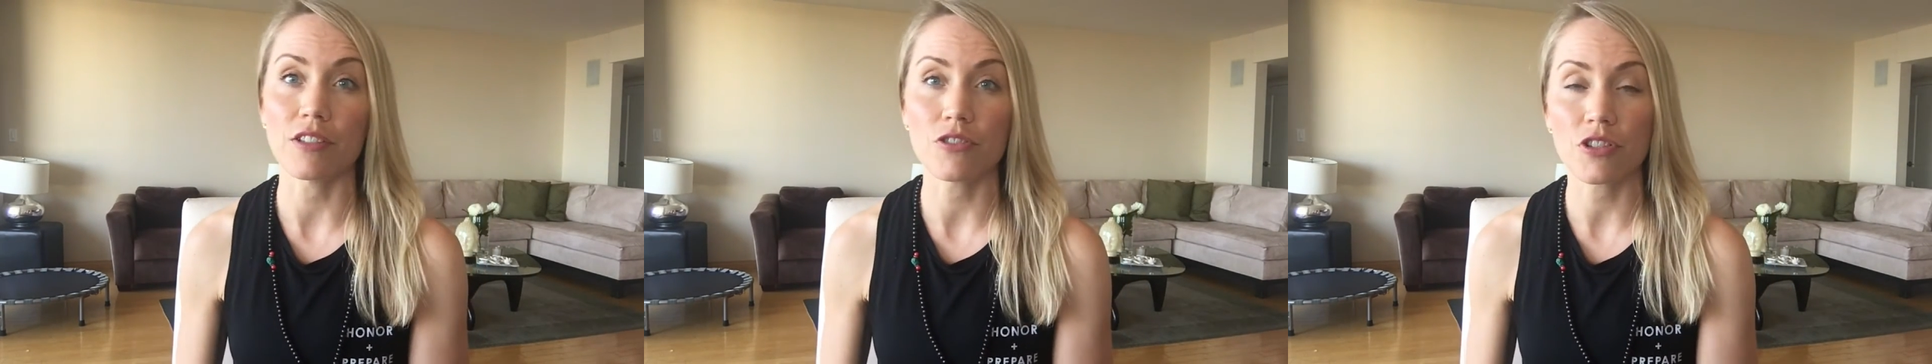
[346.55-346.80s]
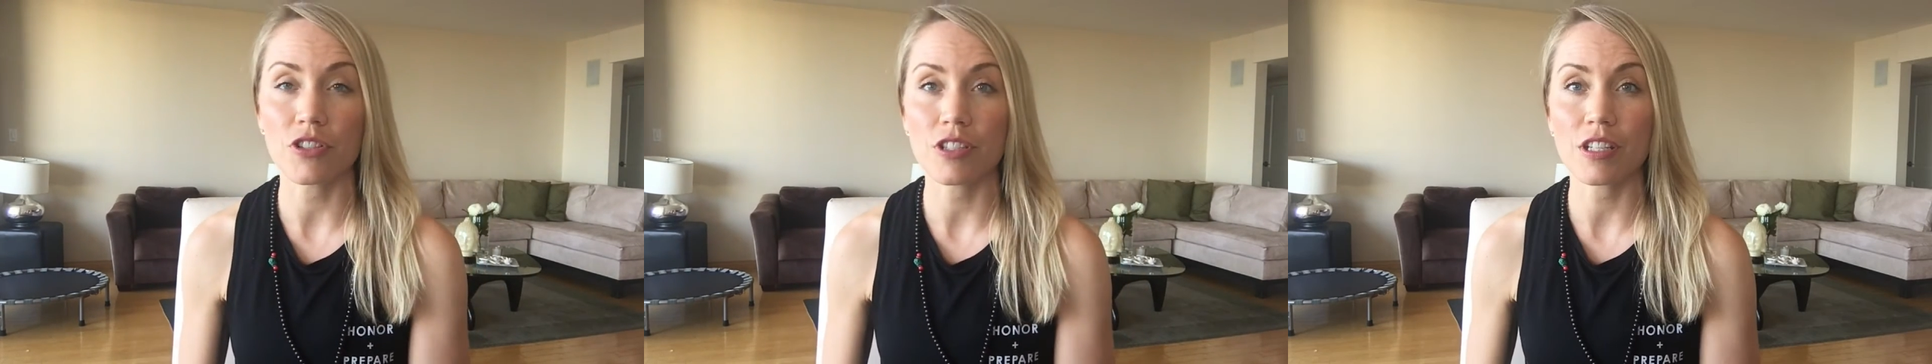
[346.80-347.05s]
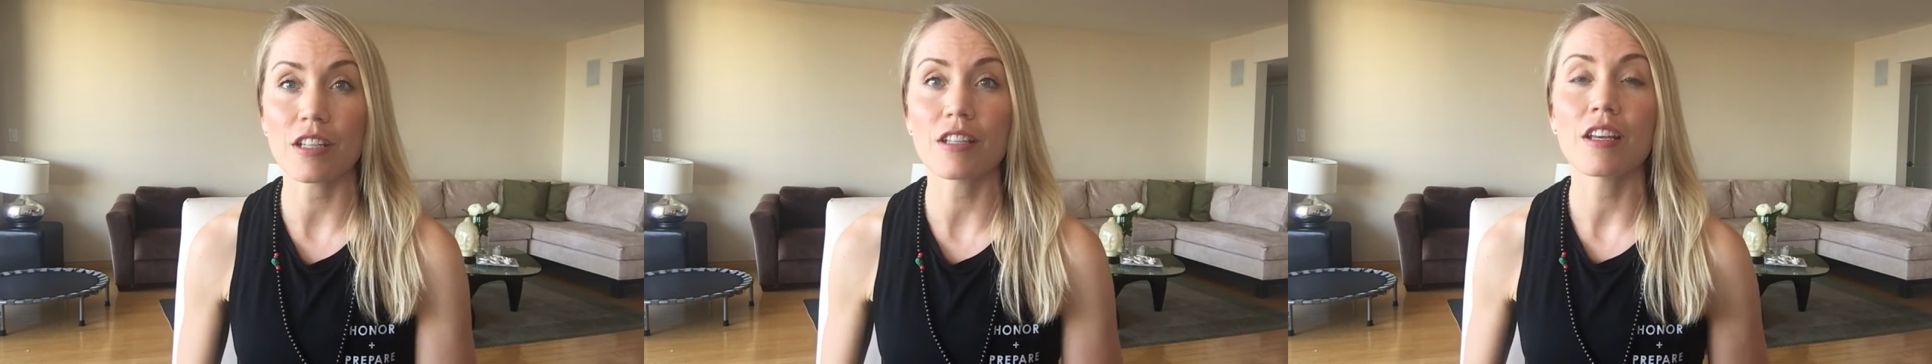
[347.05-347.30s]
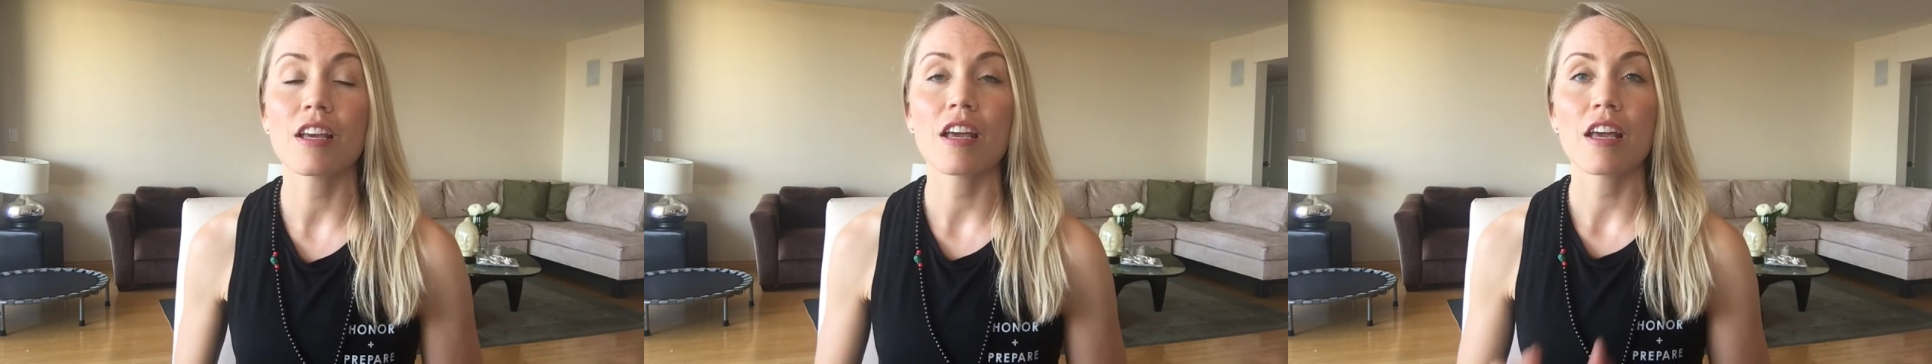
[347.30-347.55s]
interesting.
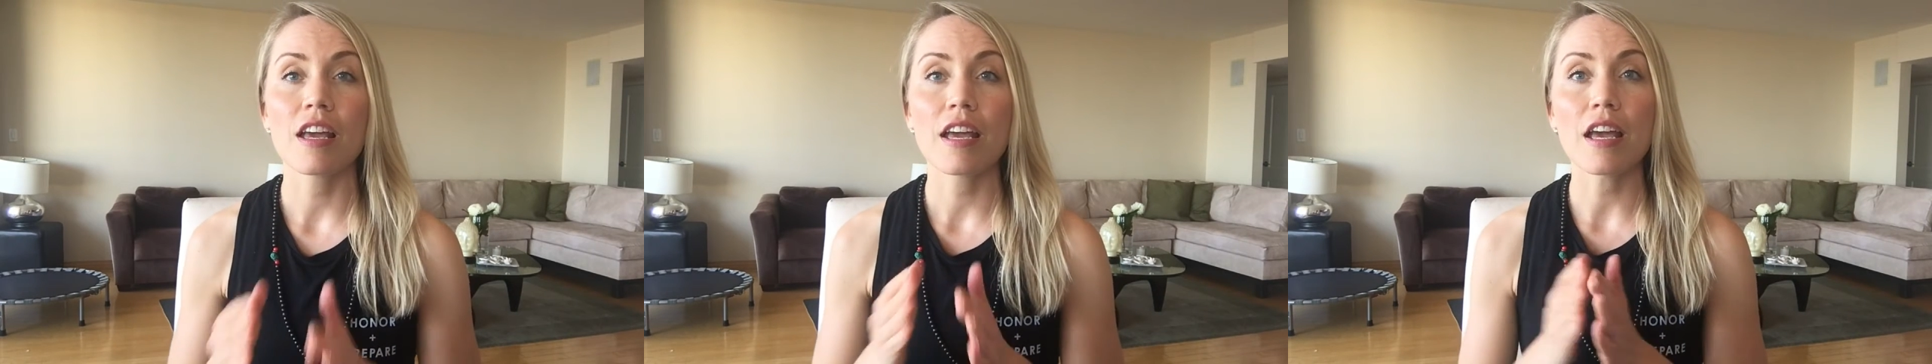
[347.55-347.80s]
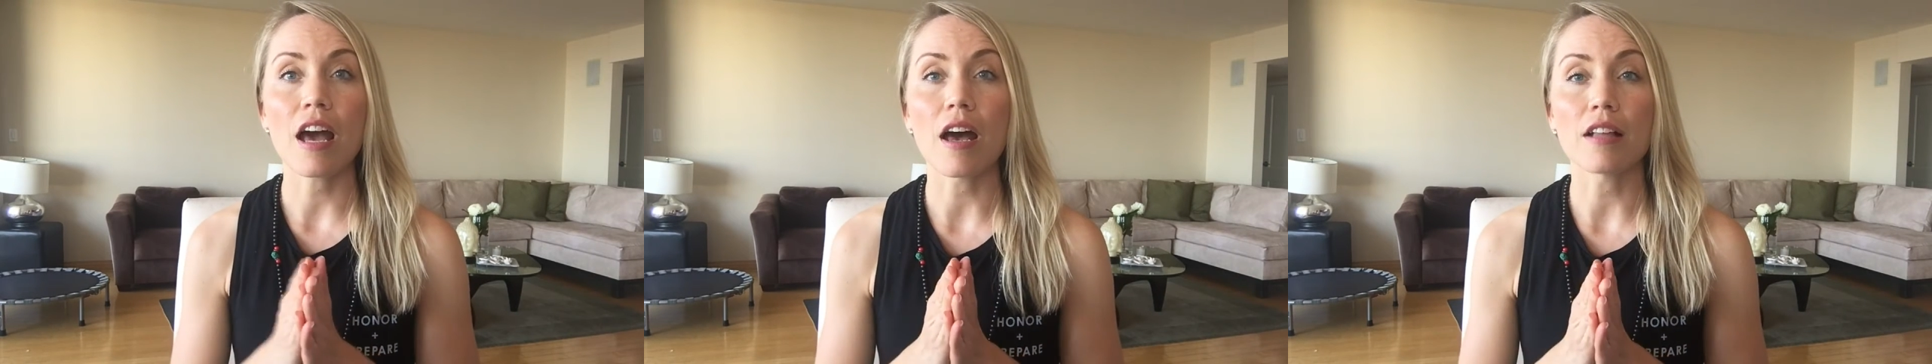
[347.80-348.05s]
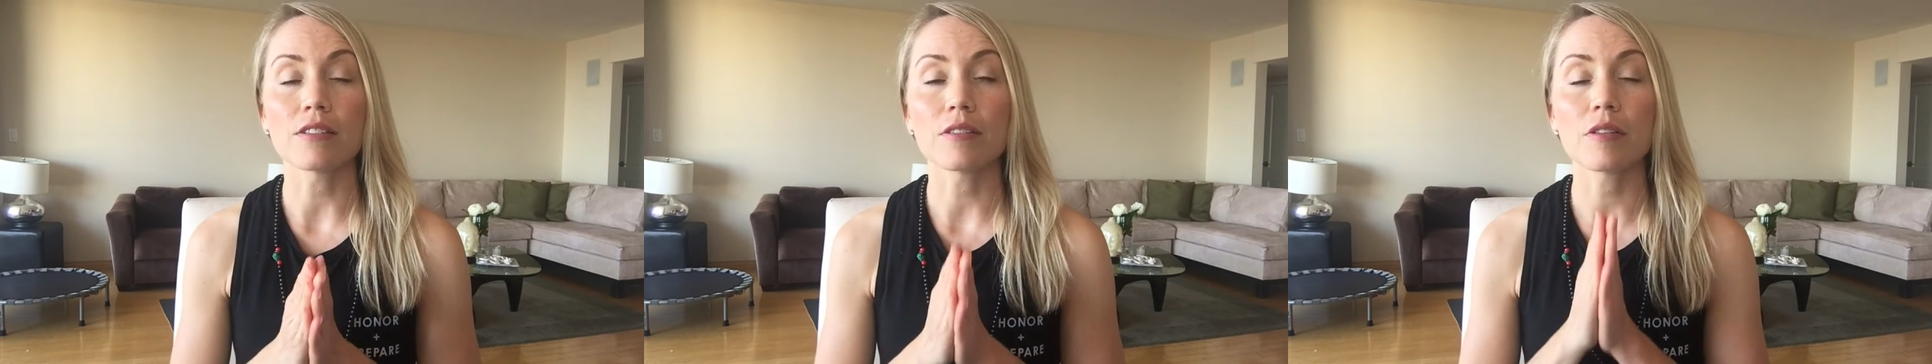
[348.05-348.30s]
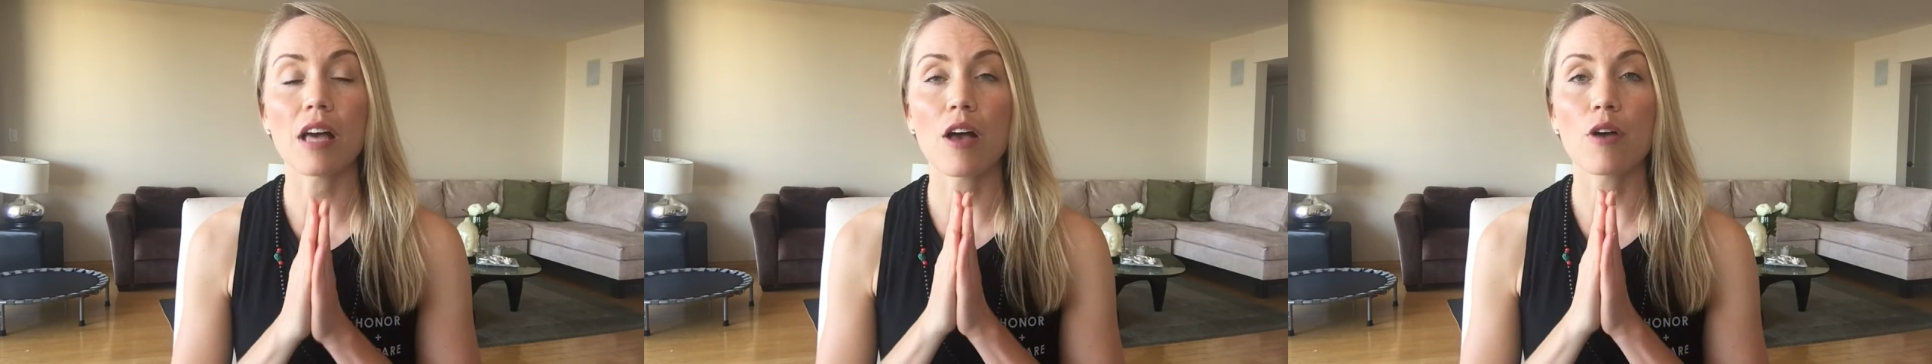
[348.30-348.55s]

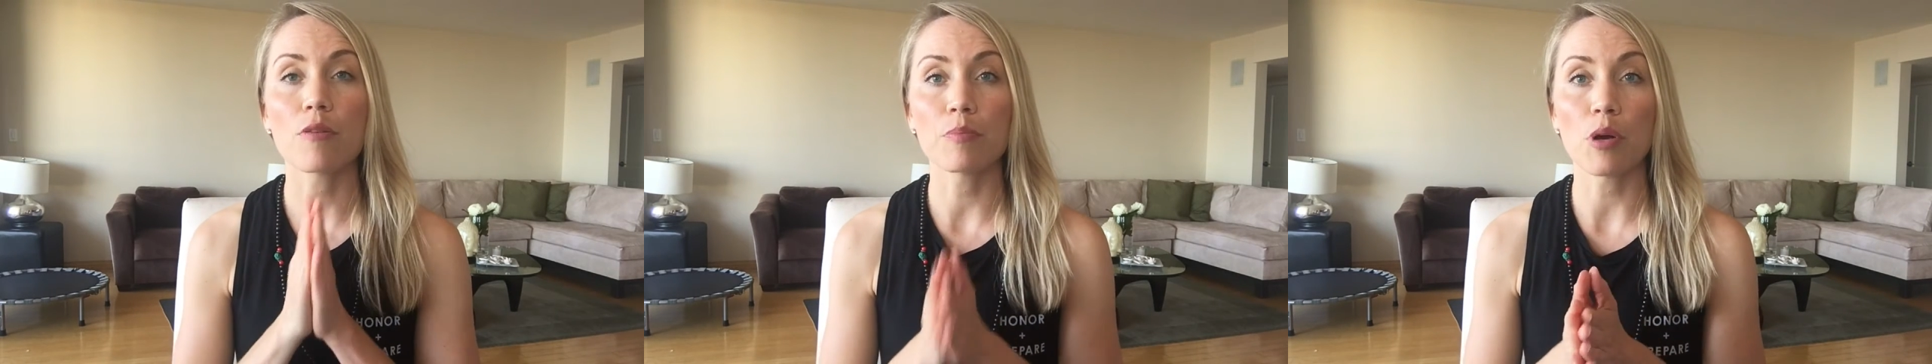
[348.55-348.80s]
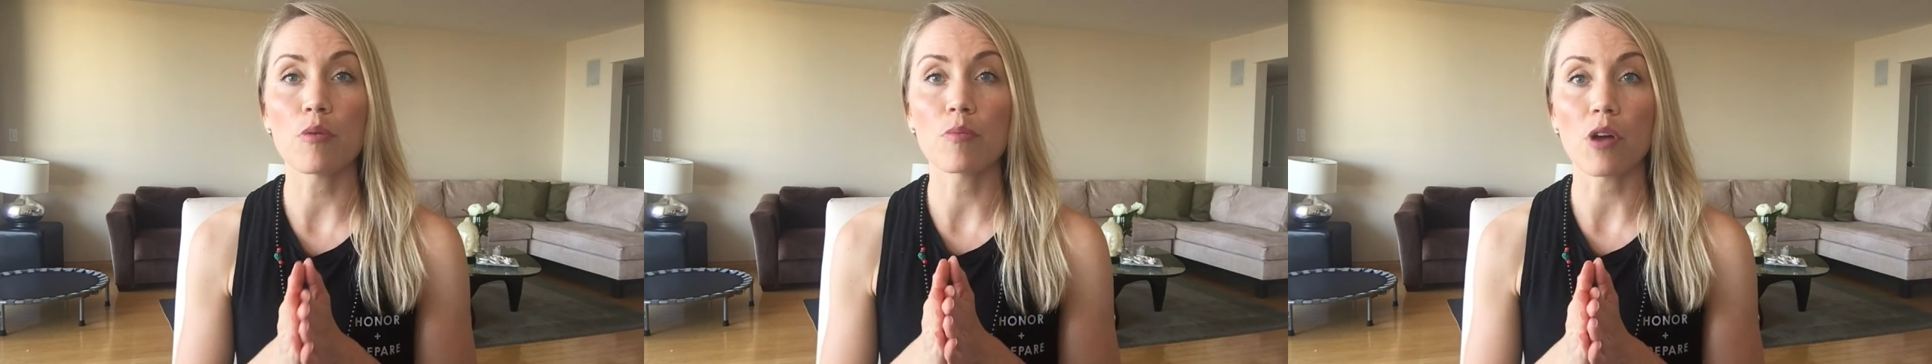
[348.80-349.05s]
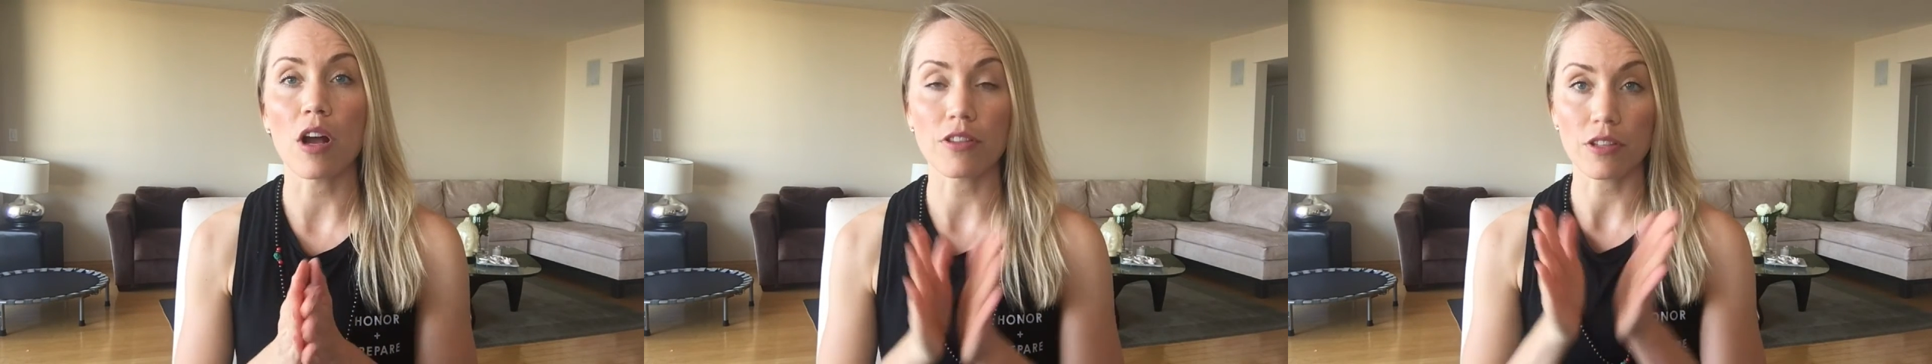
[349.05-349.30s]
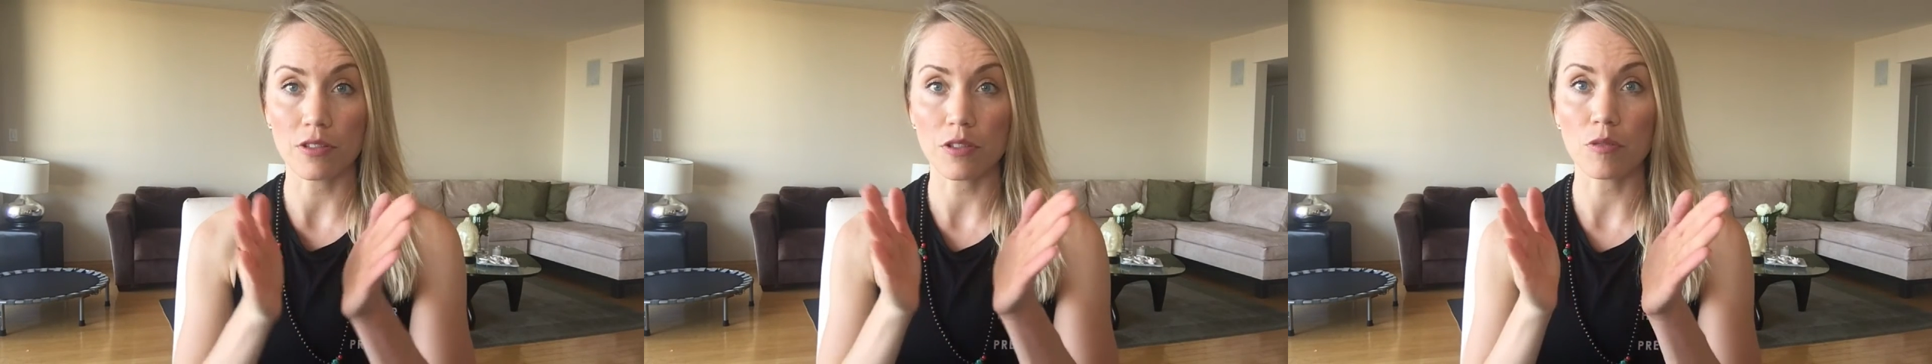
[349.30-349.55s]
Bone broth,
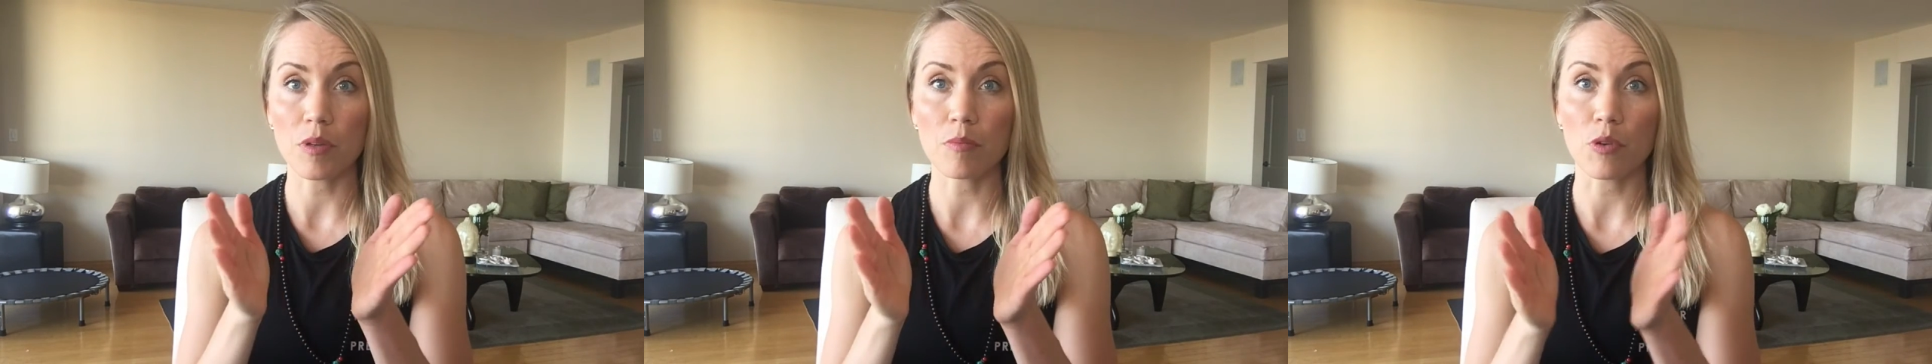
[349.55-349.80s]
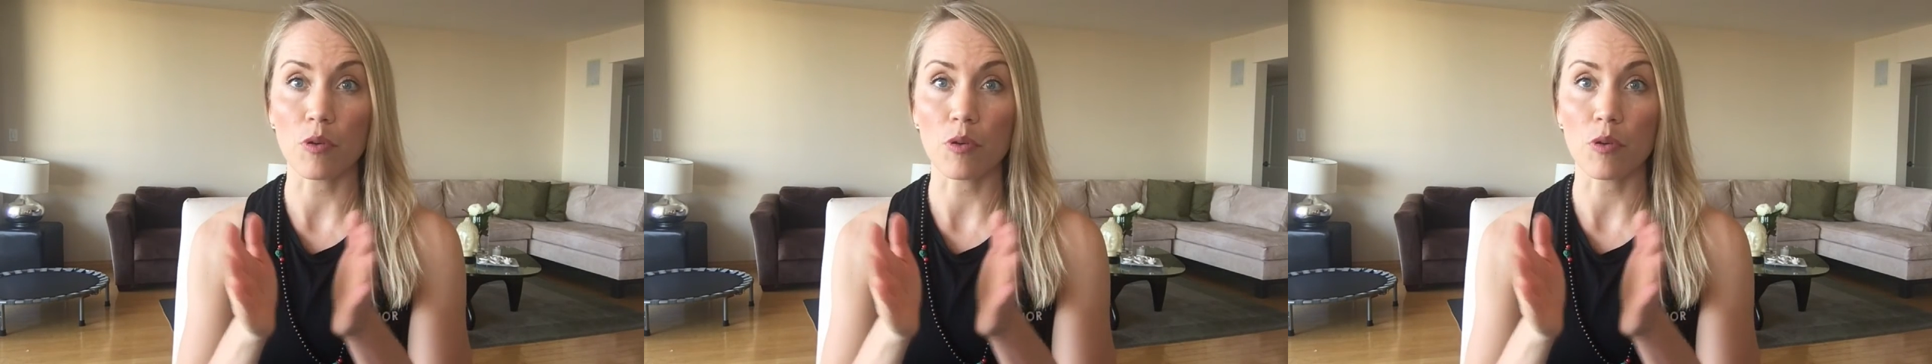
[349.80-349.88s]
consuming